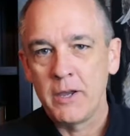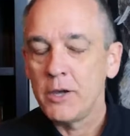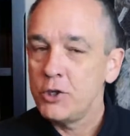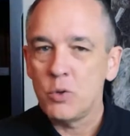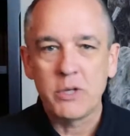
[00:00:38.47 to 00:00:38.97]

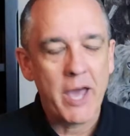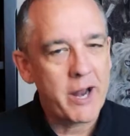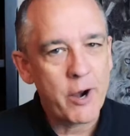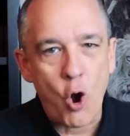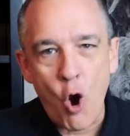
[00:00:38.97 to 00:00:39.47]
You
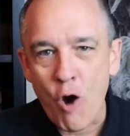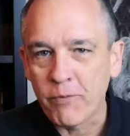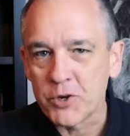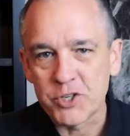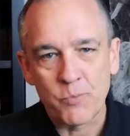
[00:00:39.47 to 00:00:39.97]
cannot
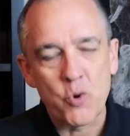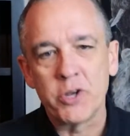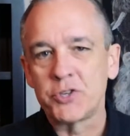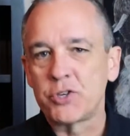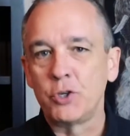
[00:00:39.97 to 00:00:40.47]
offer someone
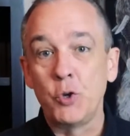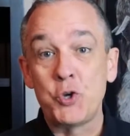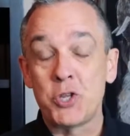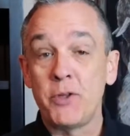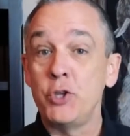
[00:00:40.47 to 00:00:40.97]
a
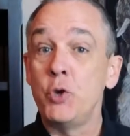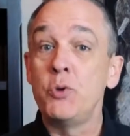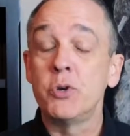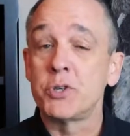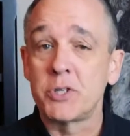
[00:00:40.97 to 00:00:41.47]
solution that you
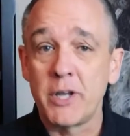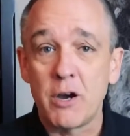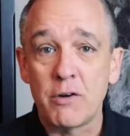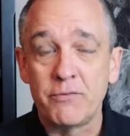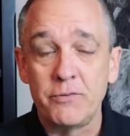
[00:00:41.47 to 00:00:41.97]

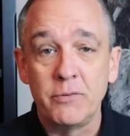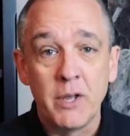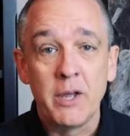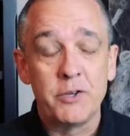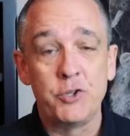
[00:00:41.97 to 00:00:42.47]
yourself
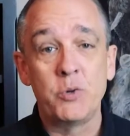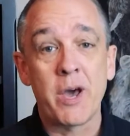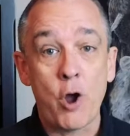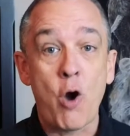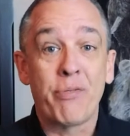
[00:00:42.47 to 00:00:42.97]
do
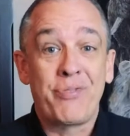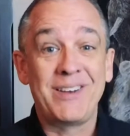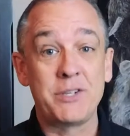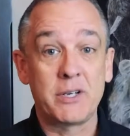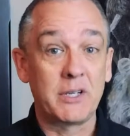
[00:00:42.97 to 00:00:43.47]
not
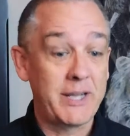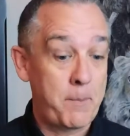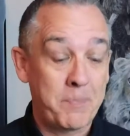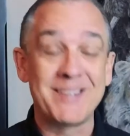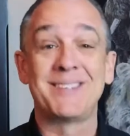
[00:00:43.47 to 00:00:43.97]
authentically
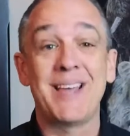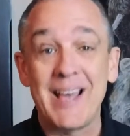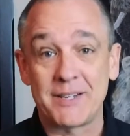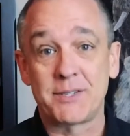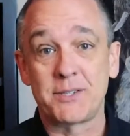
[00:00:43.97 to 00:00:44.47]

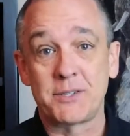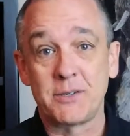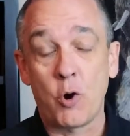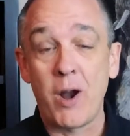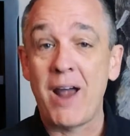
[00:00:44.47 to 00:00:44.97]
possess
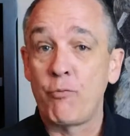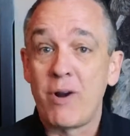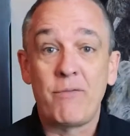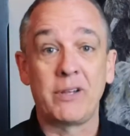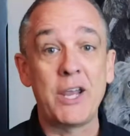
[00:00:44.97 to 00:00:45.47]
or have
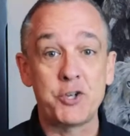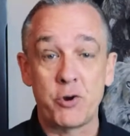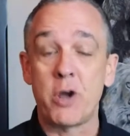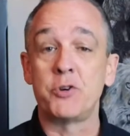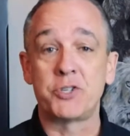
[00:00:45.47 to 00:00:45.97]
revelation
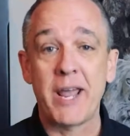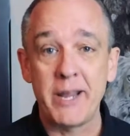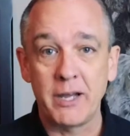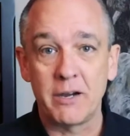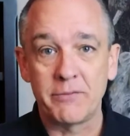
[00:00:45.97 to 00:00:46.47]
or
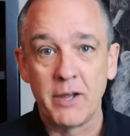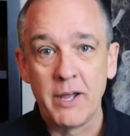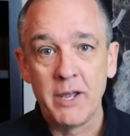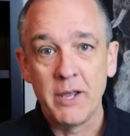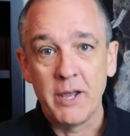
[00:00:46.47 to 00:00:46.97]
understanding of.
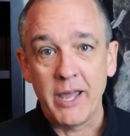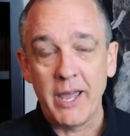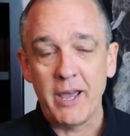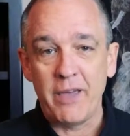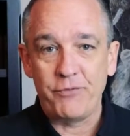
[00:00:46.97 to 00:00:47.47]

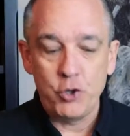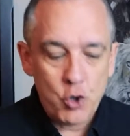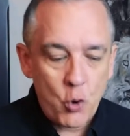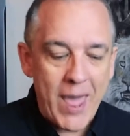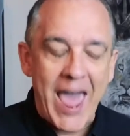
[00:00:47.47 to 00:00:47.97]
If you
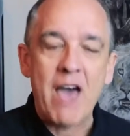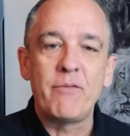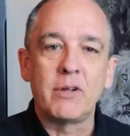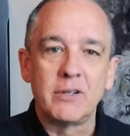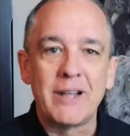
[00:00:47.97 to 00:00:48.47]
don't
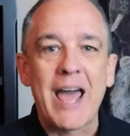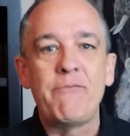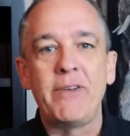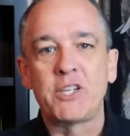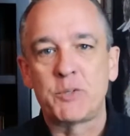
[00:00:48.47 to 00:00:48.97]
have
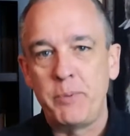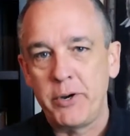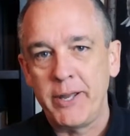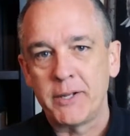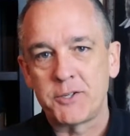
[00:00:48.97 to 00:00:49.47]
life
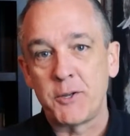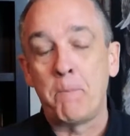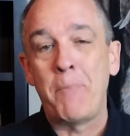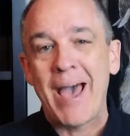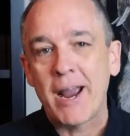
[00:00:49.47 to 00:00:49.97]
experience to
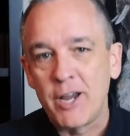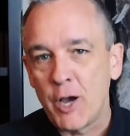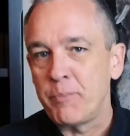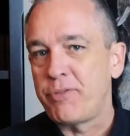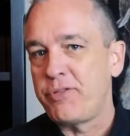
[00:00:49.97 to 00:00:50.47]
back
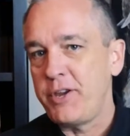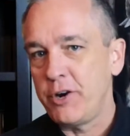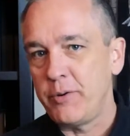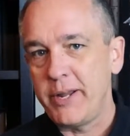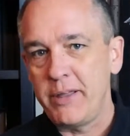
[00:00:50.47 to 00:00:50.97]
up
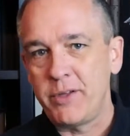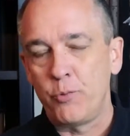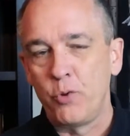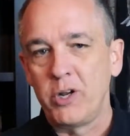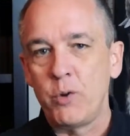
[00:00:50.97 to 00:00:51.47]
theory,
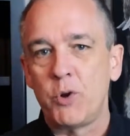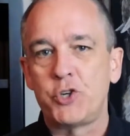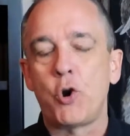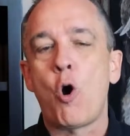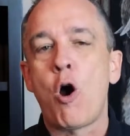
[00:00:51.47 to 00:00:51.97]
then really what
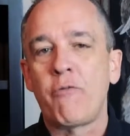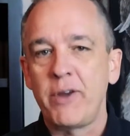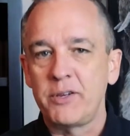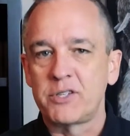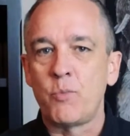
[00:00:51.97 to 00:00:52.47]
you're
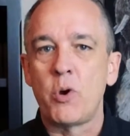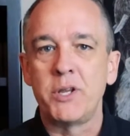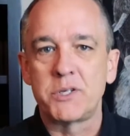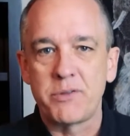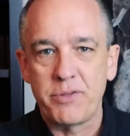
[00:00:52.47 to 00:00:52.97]
offering someone
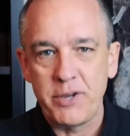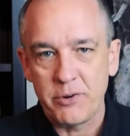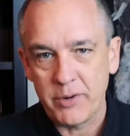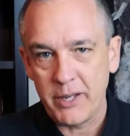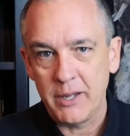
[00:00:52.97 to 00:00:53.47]
is
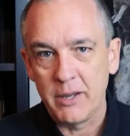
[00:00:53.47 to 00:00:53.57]
theory